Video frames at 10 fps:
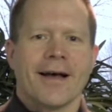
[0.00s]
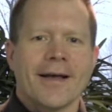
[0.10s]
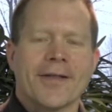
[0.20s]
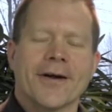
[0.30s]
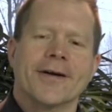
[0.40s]

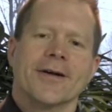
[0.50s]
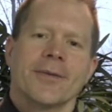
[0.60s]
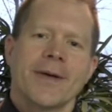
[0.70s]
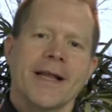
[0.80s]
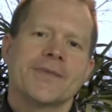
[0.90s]
Hi there,
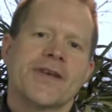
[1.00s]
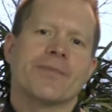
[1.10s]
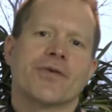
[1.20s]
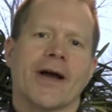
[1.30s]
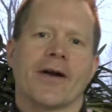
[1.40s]
my name's
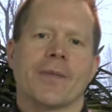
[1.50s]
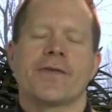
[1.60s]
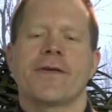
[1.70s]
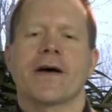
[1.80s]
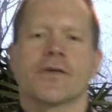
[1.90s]
Abe Brown. I'm the
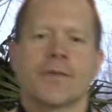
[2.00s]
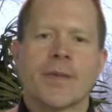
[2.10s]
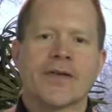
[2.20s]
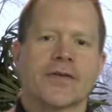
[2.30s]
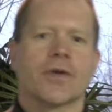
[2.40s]
founder of
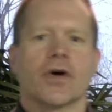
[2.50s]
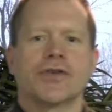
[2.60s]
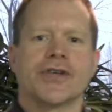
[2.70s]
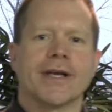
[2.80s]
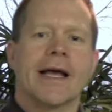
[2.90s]
Momentum
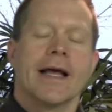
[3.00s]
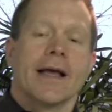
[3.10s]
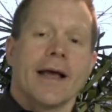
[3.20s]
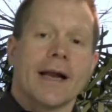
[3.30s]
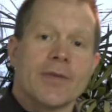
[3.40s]
Coaching,
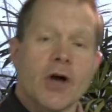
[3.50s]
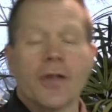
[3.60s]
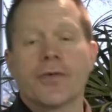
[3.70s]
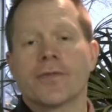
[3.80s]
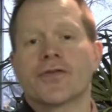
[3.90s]
and I'm the
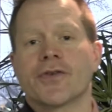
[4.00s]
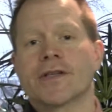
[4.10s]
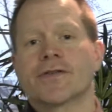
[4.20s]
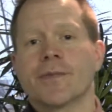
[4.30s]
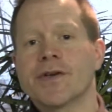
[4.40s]
author of the
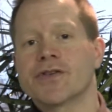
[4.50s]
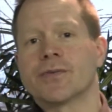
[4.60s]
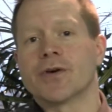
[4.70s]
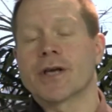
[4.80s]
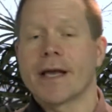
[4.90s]
transformational
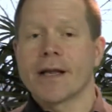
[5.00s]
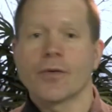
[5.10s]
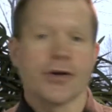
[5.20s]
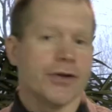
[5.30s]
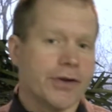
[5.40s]
book, Getting
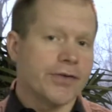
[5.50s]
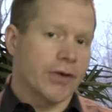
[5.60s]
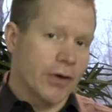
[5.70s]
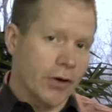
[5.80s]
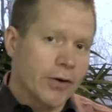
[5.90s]
Where You Need to
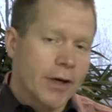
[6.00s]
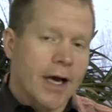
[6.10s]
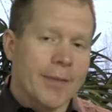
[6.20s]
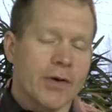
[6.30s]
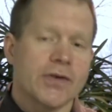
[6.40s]
Go.
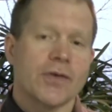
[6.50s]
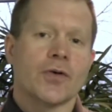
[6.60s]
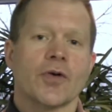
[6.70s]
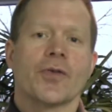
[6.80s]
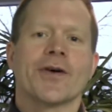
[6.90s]
I'm also the
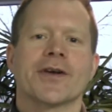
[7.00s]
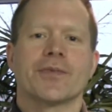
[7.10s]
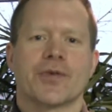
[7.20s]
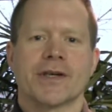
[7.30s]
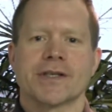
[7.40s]
North American
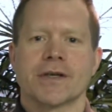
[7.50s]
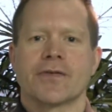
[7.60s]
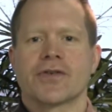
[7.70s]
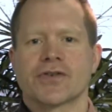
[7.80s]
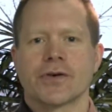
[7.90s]
president
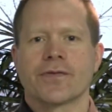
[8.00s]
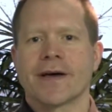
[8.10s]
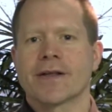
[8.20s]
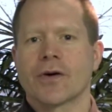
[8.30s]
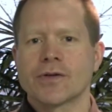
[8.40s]
of the
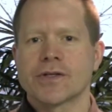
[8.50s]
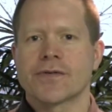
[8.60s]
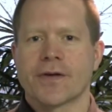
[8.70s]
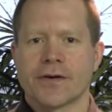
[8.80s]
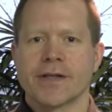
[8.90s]
Certified Coaches
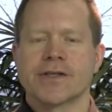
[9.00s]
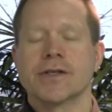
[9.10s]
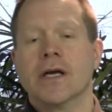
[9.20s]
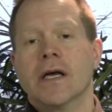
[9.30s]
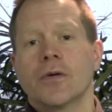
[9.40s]

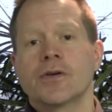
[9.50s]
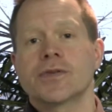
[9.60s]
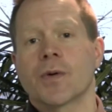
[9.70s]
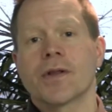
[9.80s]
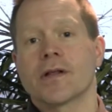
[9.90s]
Federation, which
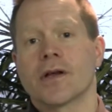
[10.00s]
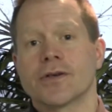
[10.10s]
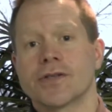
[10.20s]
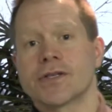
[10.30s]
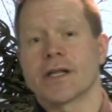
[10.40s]
is one of the
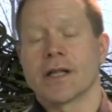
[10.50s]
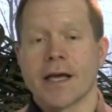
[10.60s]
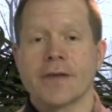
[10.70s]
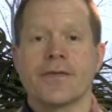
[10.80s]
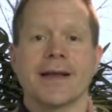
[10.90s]
largest
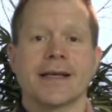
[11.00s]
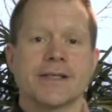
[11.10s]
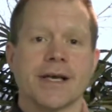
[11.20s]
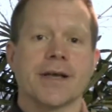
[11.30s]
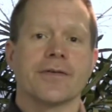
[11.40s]
life and
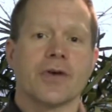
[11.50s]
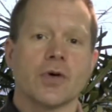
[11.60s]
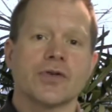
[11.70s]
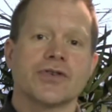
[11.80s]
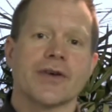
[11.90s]
executive
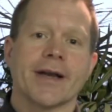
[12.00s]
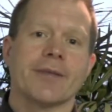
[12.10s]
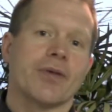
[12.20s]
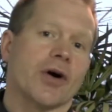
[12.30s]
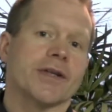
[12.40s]
coach
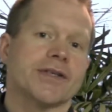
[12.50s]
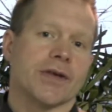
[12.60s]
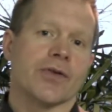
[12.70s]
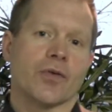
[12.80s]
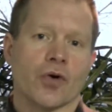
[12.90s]
training bodies
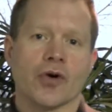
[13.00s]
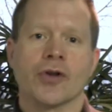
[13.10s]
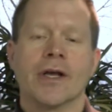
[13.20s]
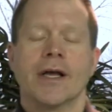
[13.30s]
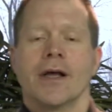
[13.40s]
in the
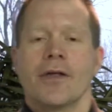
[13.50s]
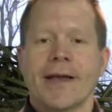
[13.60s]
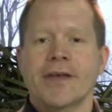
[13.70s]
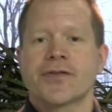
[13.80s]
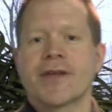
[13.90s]
world.
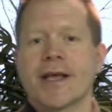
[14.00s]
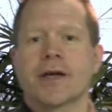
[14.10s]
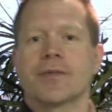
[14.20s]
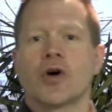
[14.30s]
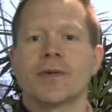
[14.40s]
Thanks for
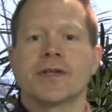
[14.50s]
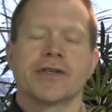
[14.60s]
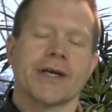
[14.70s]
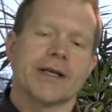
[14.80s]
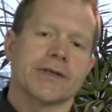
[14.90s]
taking a moment to
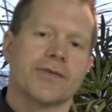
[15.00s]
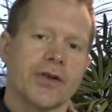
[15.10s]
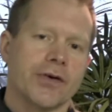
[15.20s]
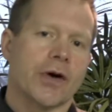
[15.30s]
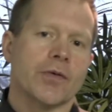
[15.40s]
check this
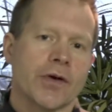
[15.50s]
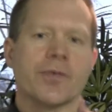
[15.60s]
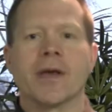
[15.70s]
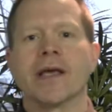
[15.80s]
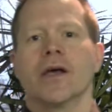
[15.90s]
video out with
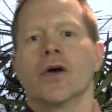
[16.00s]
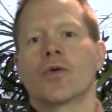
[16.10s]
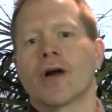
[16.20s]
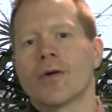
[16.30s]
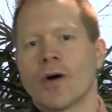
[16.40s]
me,
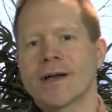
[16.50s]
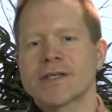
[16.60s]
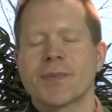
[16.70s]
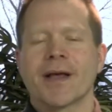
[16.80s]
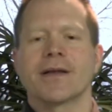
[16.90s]
where I want to
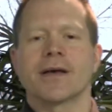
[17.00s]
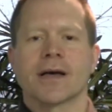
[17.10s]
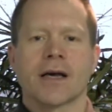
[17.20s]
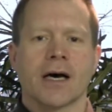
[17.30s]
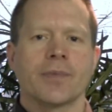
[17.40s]
spend a
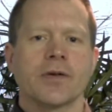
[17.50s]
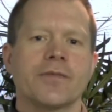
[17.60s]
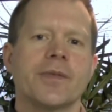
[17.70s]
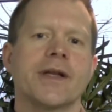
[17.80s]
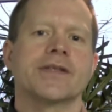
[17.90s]
couple
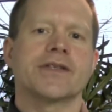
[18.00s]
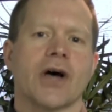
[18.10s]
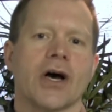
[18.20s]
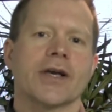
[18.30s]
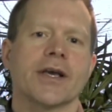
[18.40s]
of minutes
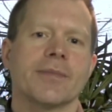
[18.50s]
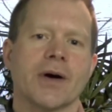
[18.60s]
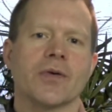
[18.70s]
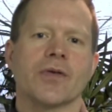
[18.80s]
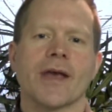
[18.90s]
talking
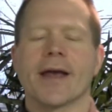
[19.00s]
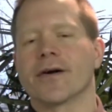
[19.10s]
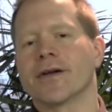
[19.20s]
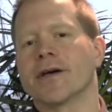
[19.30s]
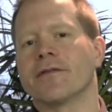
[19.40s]
about the
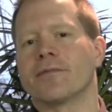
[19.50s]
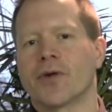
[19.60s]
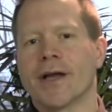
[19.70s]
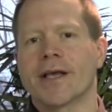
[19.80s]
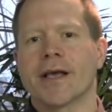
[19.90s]
area of
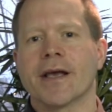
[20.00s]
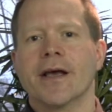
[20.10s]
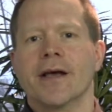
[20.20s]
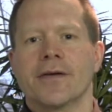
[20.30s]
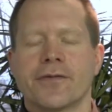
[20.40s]
breaking
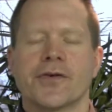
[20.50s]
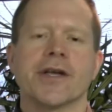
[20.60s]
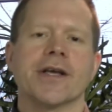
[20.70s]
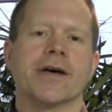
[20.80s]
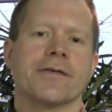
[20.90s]

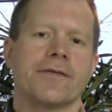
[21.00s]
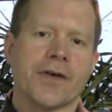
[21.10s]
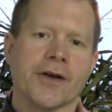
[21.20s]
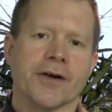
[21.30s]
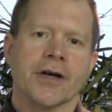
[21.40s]
free of
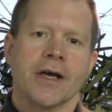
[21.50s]
fear.